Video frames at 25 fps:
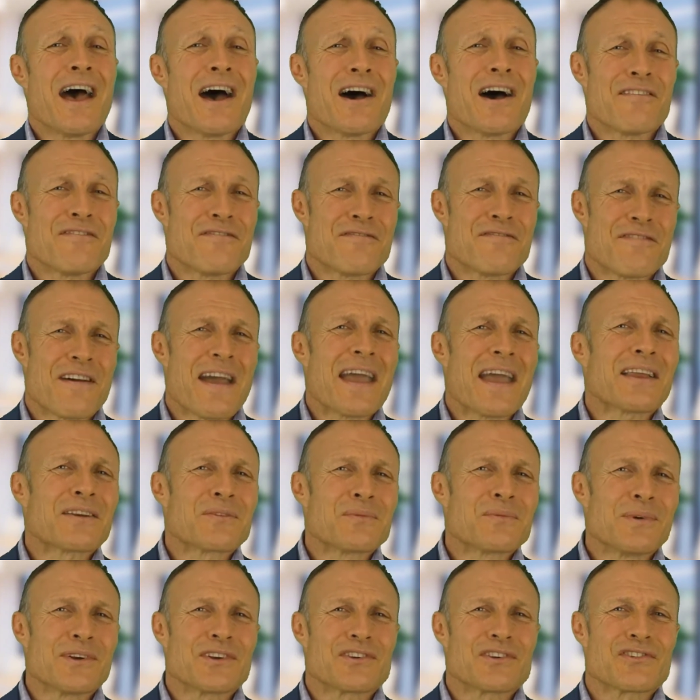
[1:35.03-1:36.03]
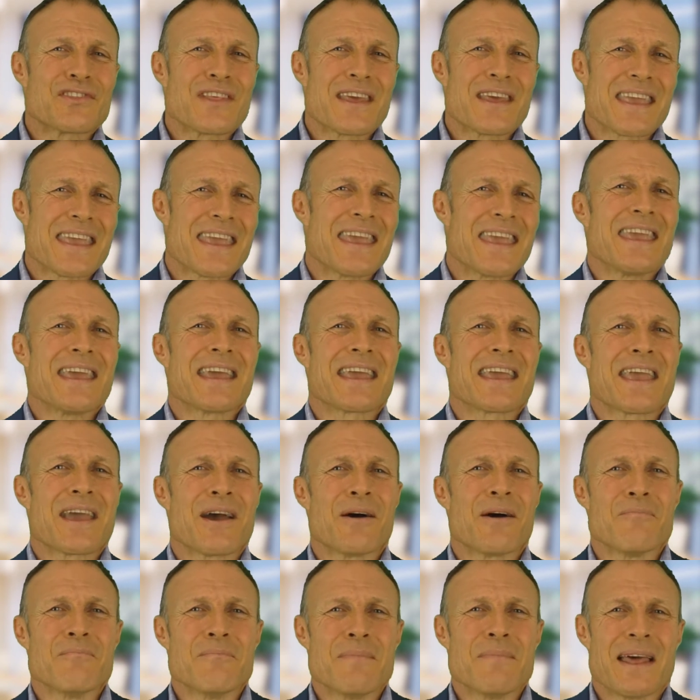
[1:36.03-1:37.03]
a fact which the key
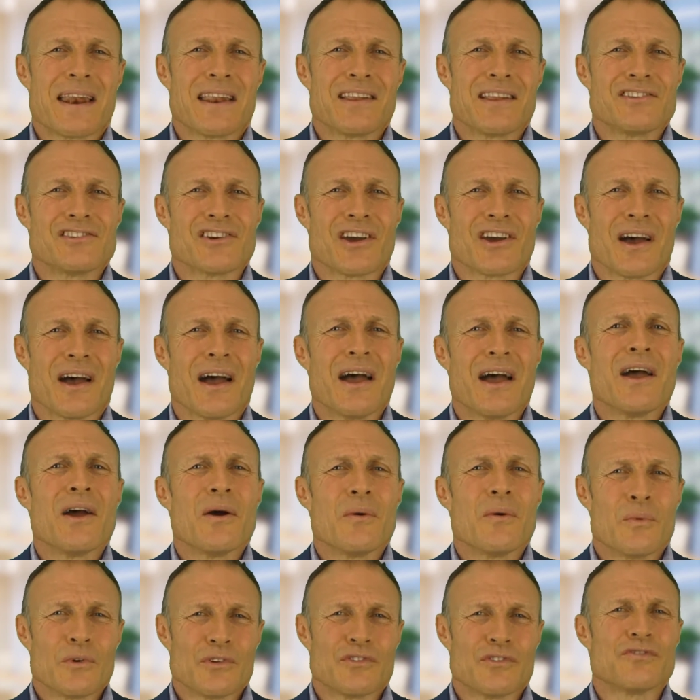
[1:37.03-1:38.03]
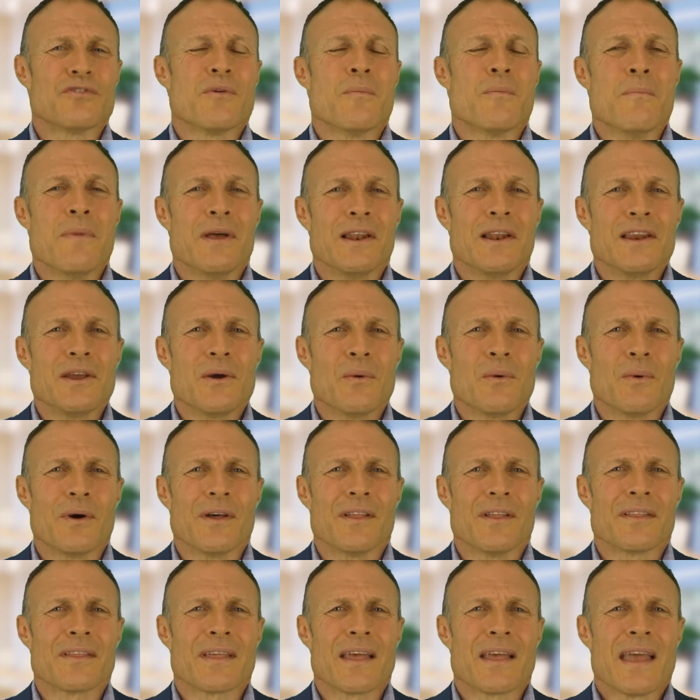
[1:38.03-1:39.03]
account manager was familiar
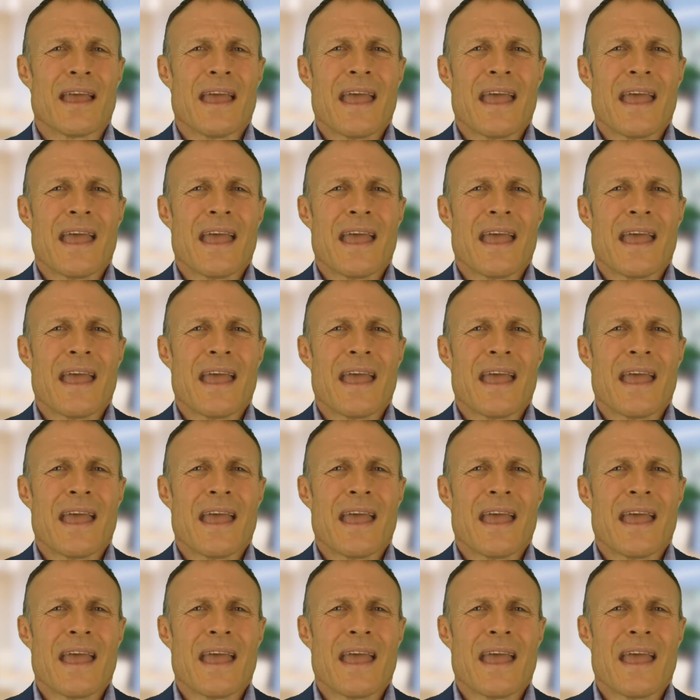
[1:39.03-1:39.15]
with.